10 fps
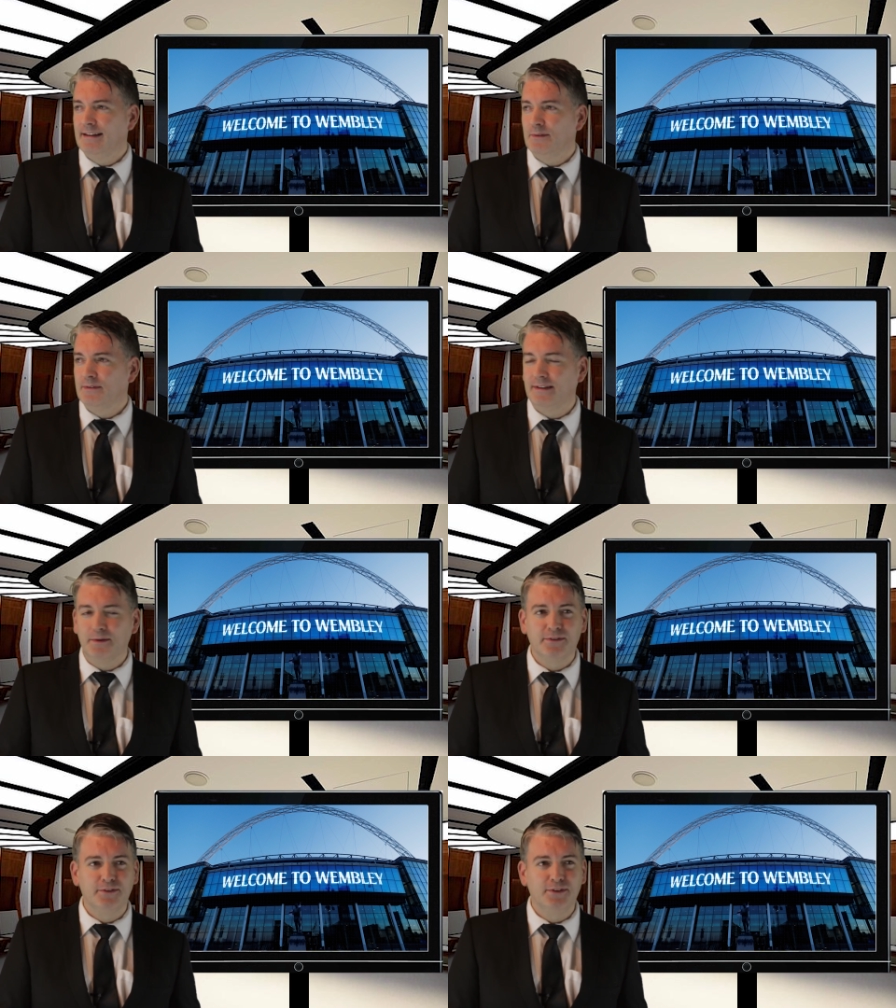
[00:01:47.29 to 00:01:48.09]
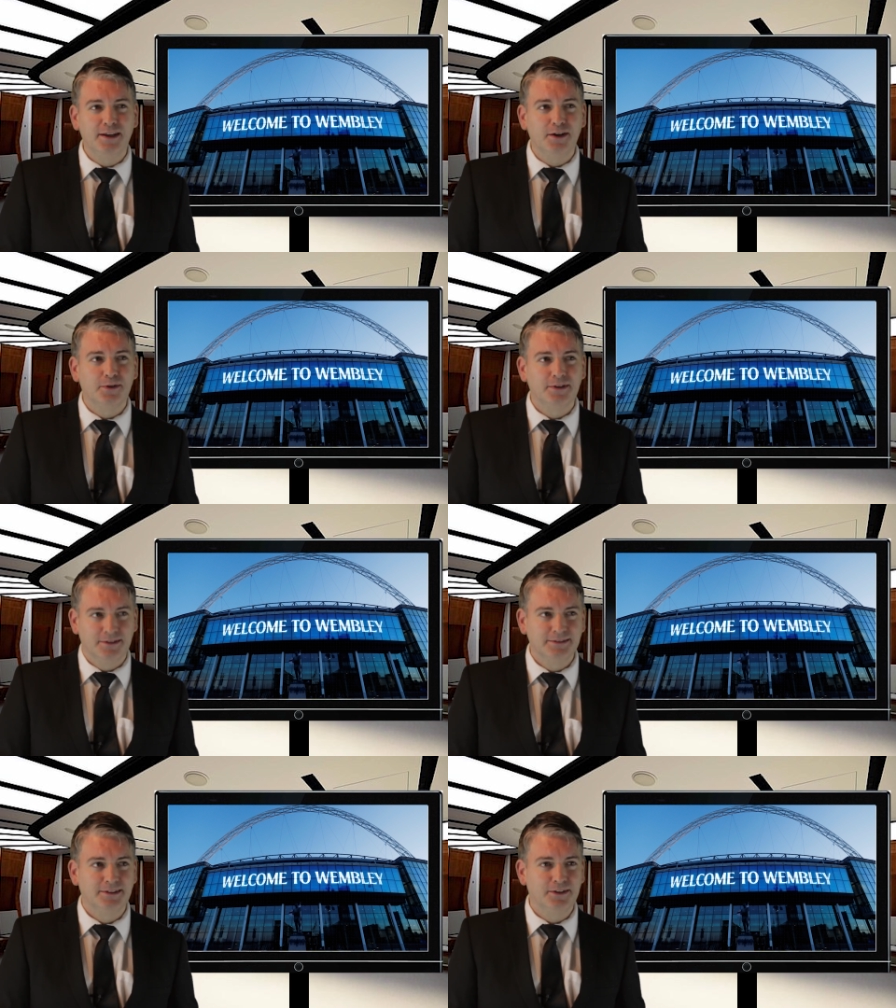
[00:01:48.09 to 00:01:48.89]
that was that was the video.
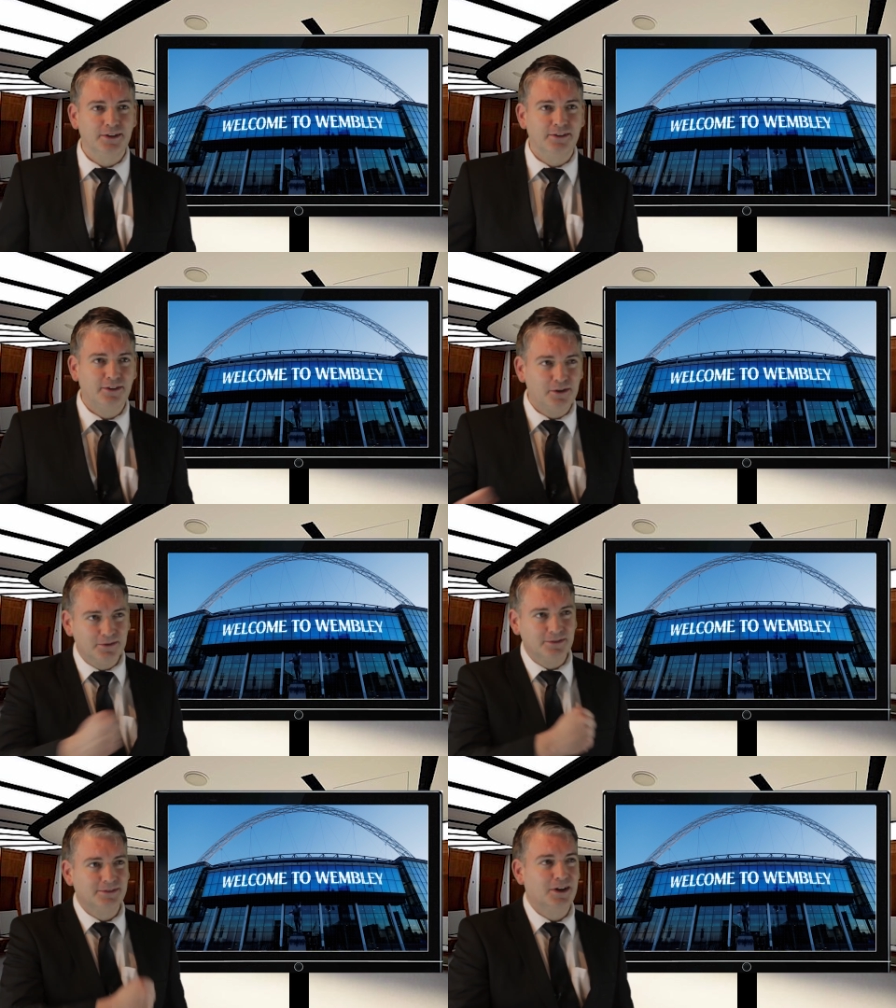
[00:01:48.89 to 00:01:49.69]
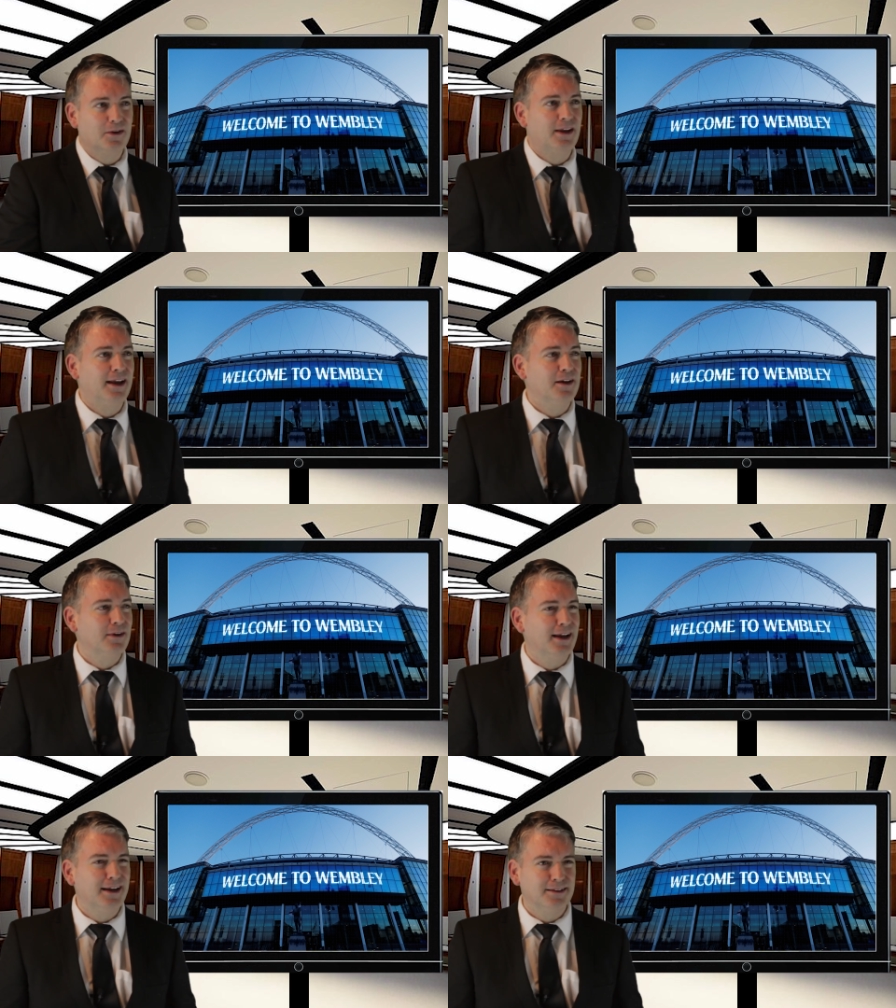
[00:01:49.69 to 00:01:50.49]
All right, so ole
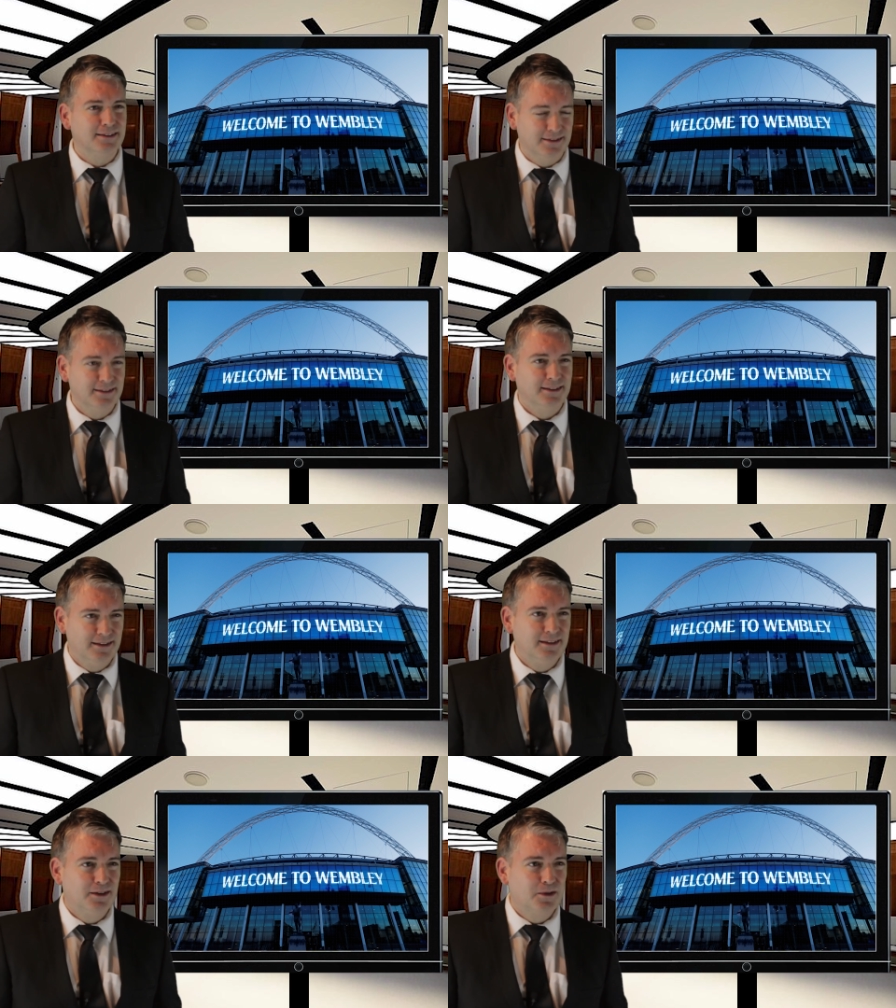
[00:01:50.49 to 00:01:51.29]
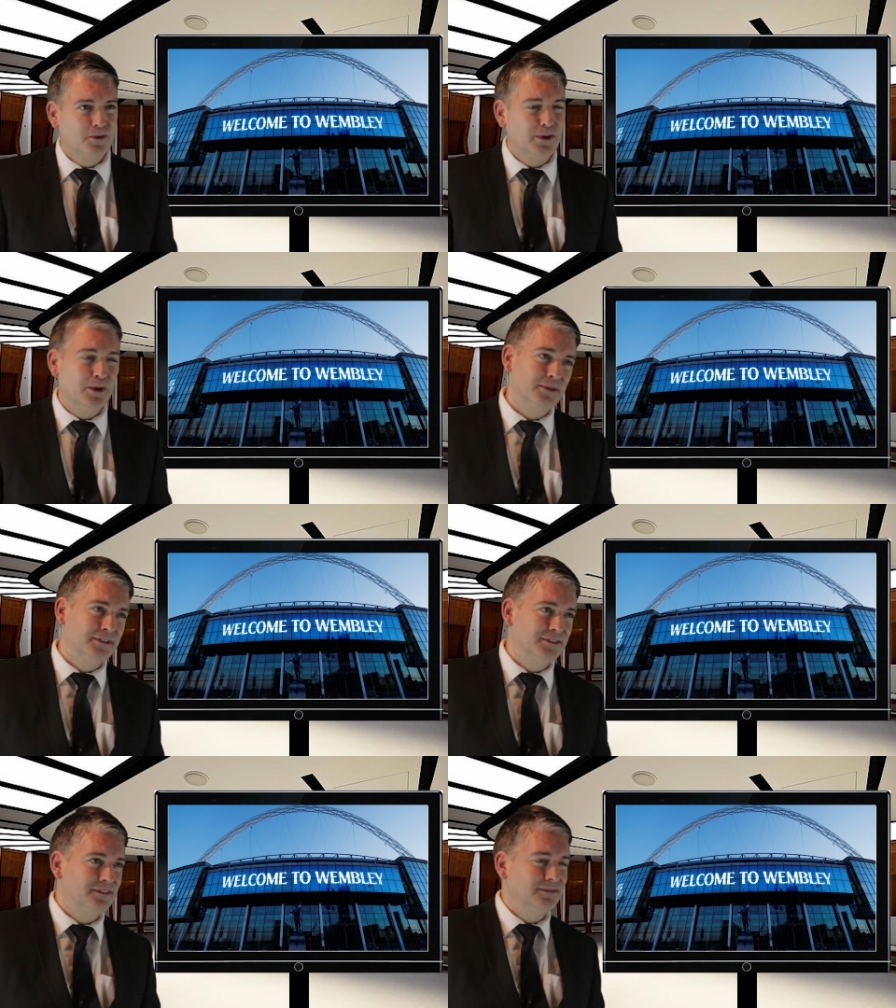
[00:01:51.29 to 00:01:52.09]
ole and go out
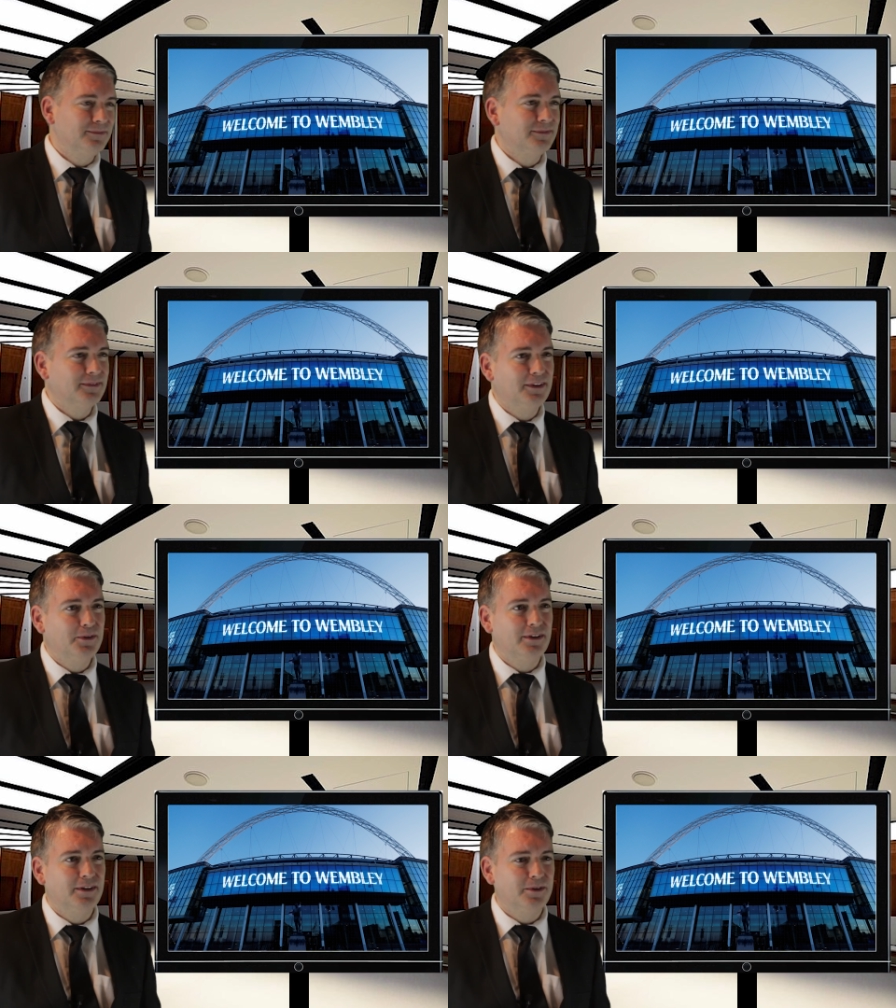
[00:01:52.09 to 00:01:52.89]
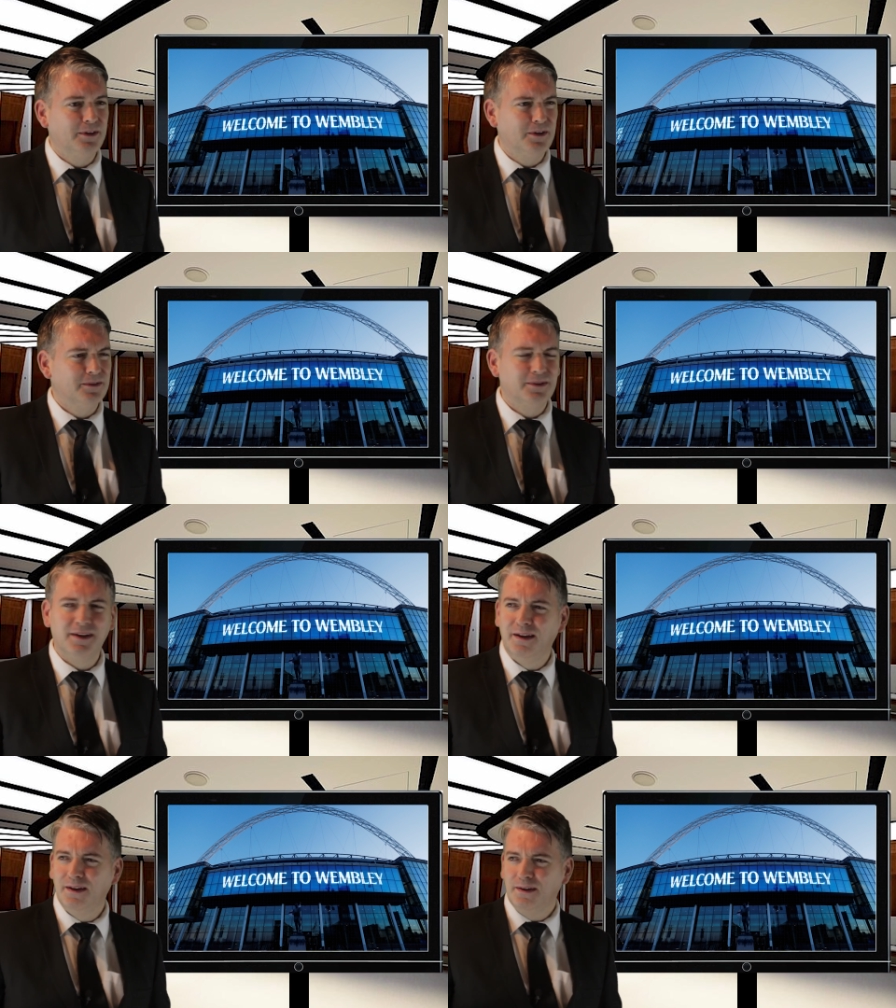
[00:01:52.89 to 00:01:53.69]
and do it. Do you?
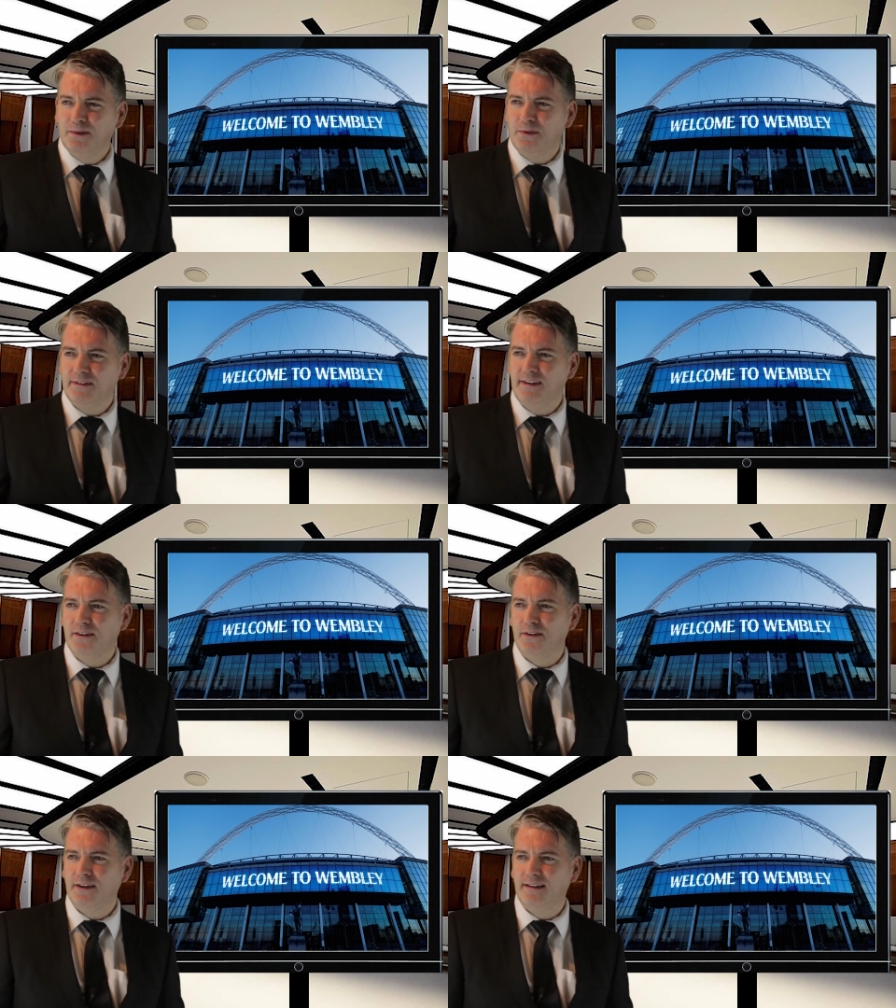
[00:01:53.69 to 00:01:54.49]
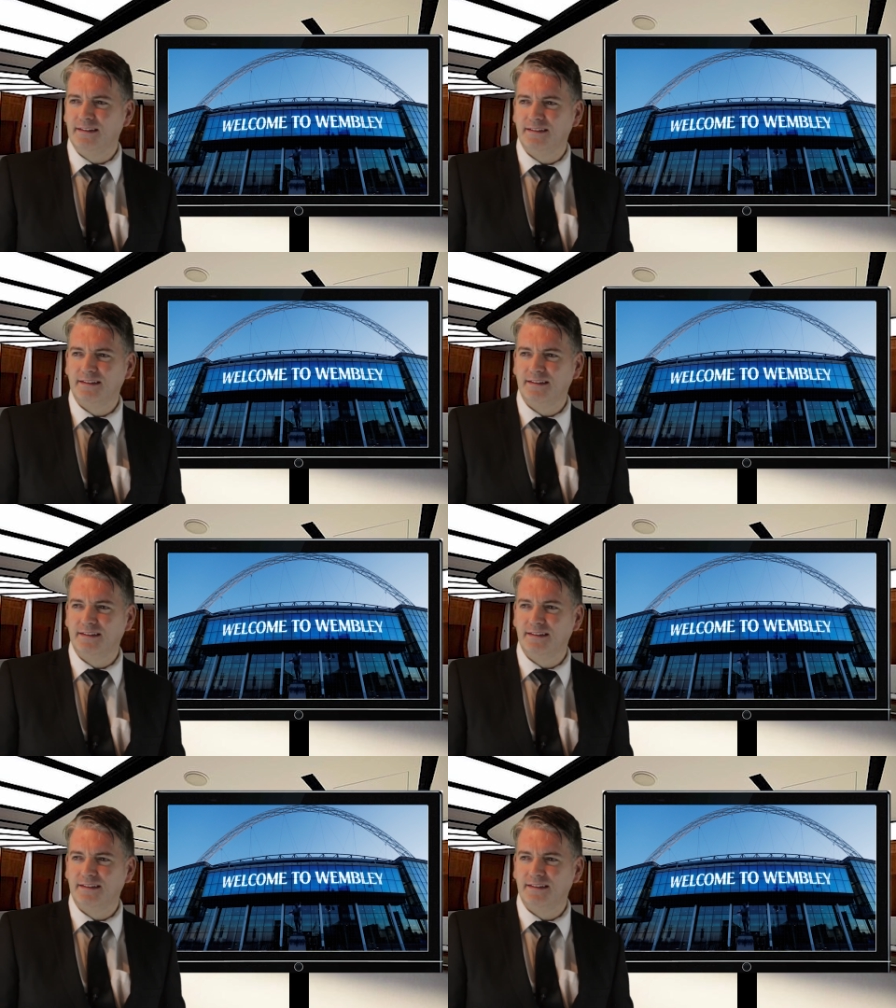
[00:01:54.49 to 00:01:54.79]
Why is he crying?